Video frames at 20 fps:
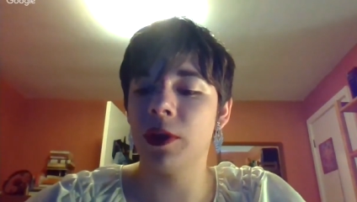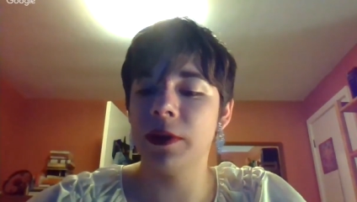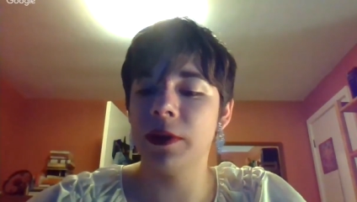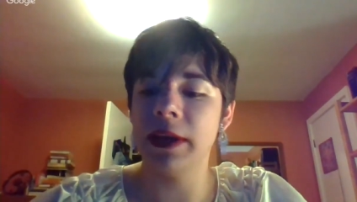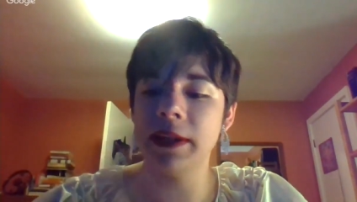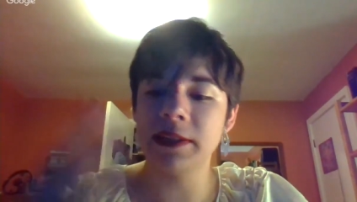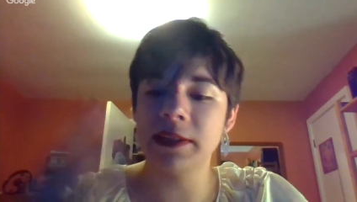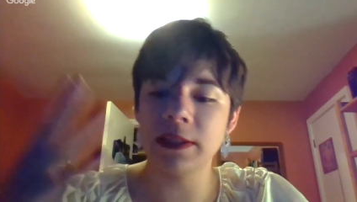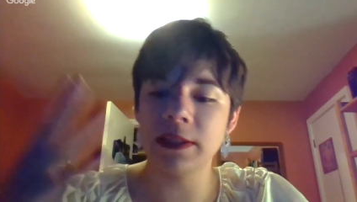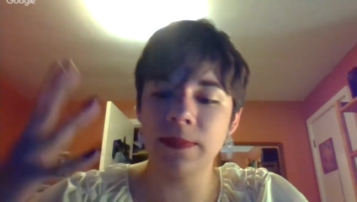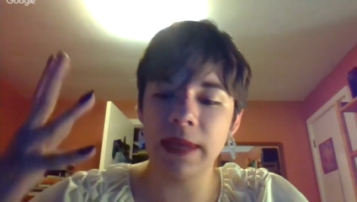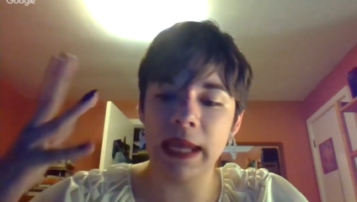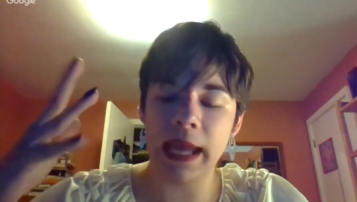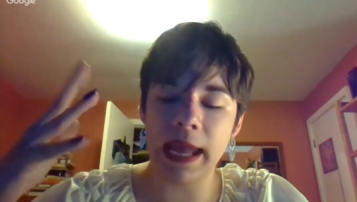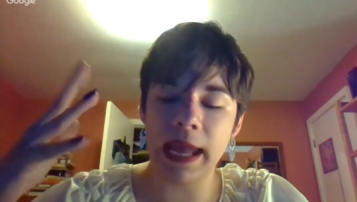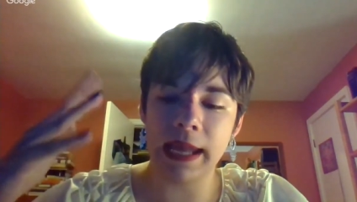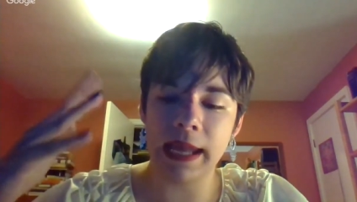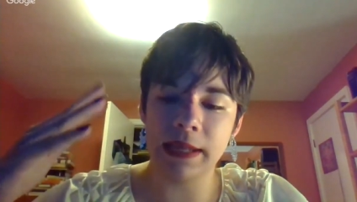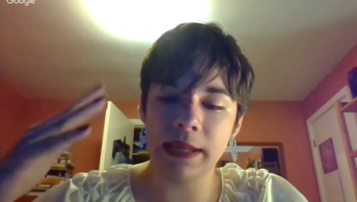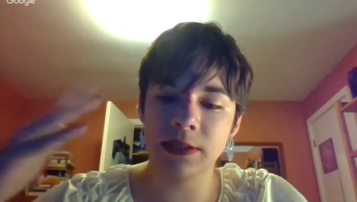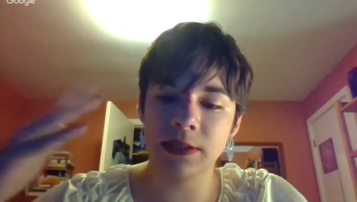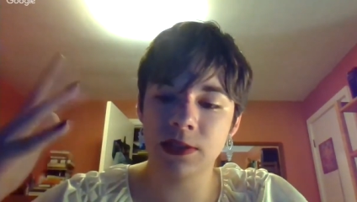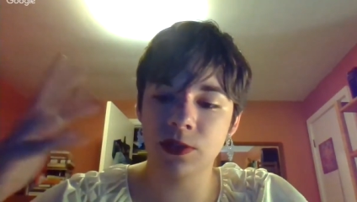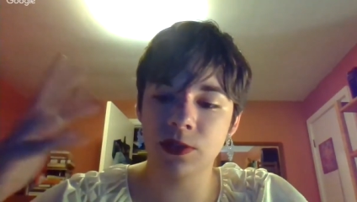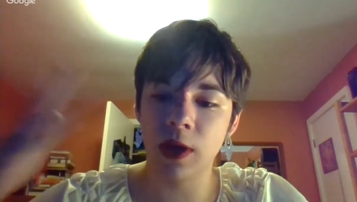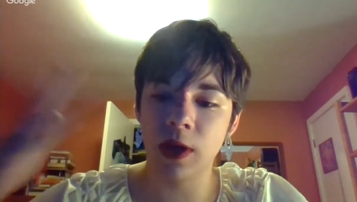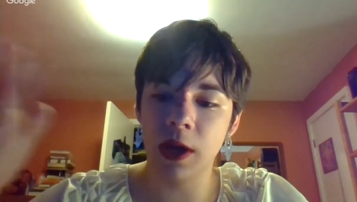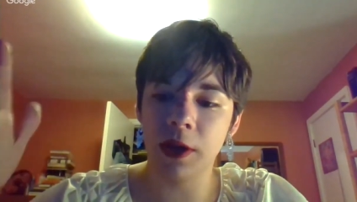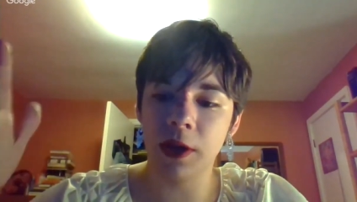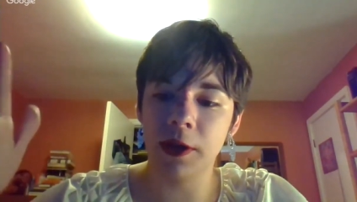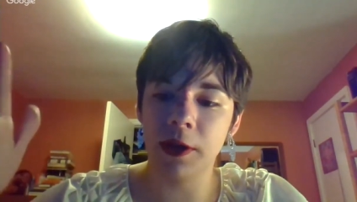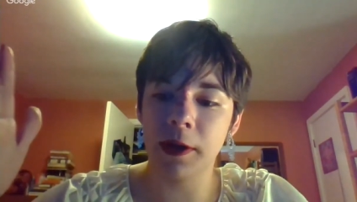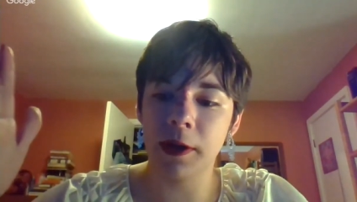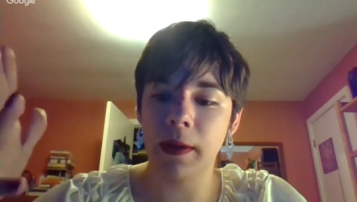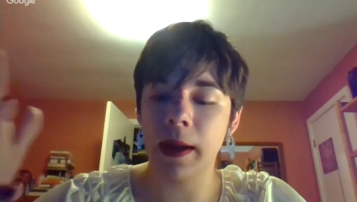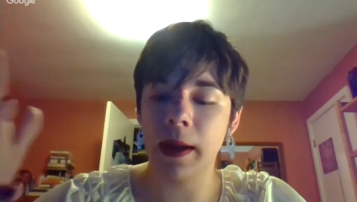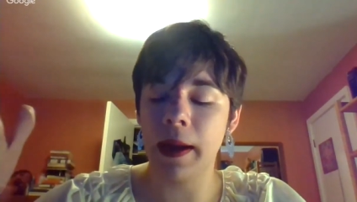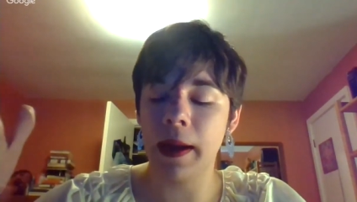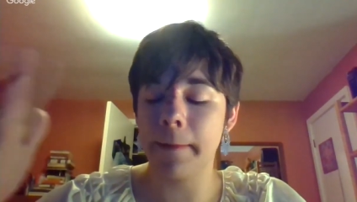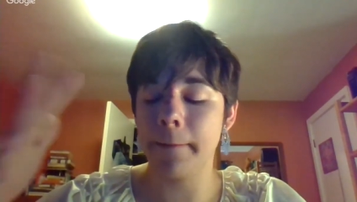needs to be a
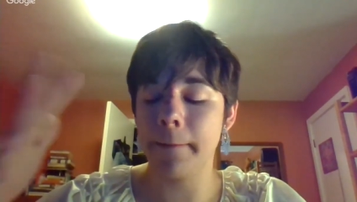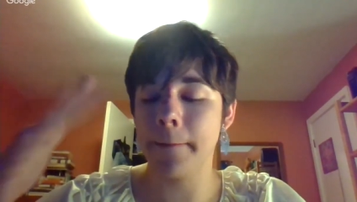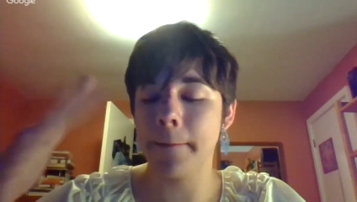stronger,